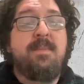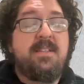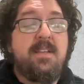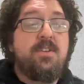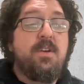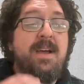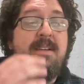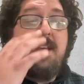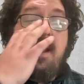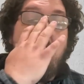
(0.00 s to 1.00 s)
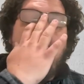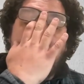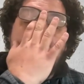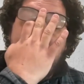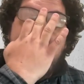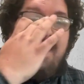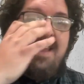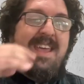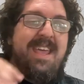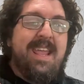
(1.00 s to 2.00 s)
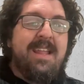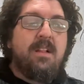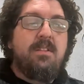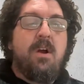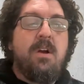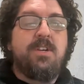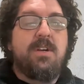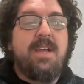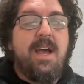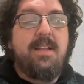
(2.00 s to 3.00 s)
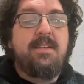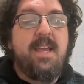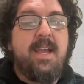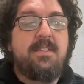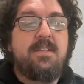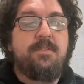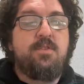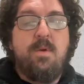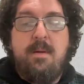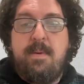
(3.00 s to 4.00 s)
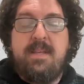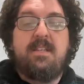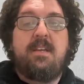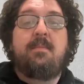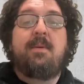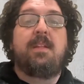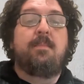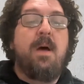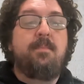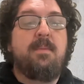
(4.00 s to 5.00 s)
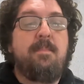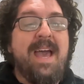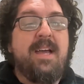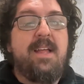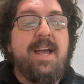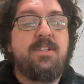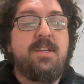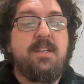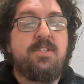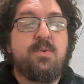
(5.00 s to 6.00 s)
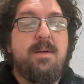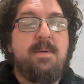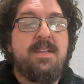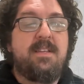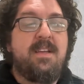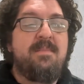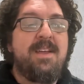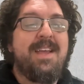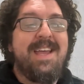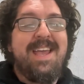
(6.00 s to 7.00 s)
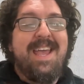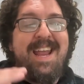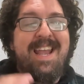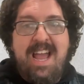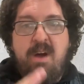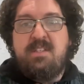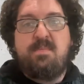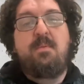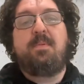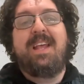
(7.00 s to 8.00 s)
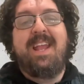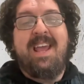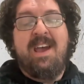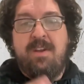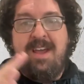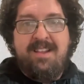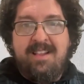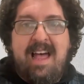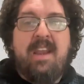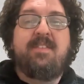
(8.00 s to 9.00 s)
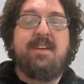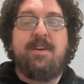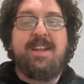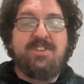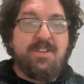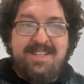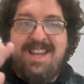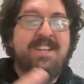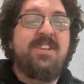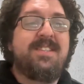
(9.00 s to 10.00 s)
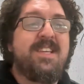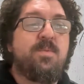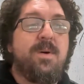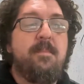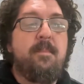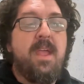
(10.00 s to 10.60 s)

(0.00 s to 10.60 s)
this issue about tariffs in the larger context of Trumpism and the public backlash against Trumpism and how it's been playing out on a lot of different issues, not just this one.